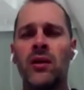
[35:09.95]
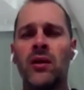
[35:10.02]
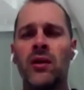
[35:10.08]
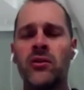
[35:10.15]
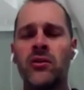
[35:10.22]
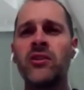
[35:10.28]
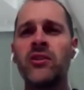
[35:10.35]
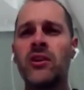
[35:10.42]
This
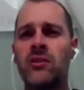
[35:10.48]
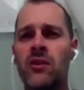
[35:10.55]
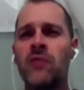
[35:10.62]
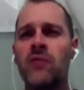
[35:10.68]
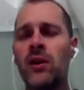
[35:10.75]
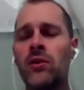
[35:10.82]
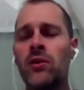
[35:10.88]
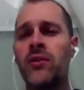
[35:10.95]
is a
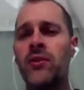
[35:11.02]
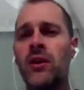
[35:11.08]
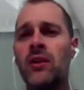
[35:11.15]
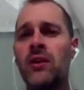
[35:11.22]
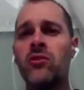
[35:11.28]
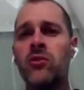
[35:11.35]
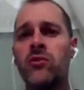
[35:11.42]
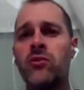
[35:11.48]
difficult thing
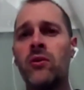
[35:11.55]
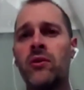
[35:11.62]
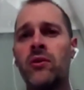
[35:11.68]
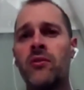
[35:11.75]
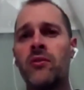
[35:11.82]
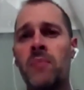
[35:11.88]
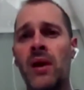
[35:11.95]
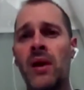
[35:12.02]
to do as a
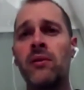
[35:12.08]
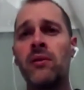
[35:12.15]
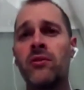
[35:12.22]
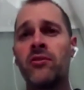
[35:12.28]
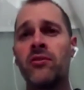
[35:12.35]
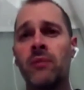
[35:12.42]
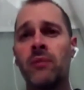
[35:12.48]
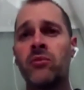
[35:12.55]
parent
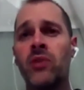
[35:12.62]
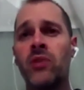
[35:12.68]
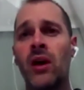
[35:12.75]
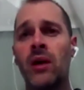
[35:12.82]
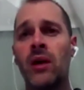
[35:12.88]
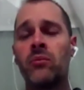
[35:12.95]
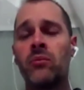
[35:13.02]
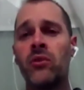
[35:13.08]

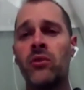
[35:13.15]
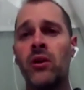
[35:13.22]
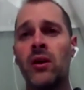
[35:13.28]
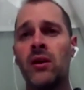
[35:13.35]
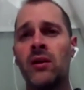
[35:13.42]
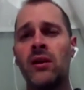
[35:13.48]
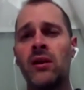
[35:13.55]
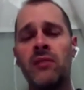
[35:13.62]
sometimes,
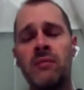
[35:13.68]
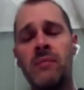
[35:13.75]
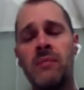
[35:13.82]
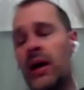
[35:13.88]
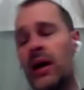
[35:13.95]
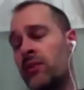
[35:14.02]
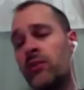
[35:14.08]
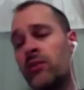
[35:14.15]
never
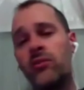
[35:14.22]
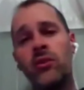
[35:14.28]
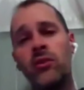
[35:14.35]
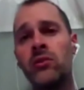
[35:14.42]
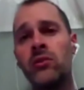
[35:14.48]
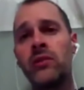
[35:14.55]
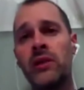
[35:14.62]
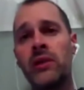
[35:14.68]
mind as a
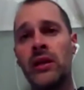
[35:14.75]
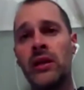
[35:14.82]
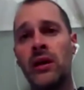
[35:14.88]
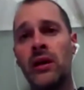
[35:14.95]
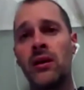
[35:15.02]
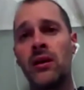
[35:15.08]
youth leader.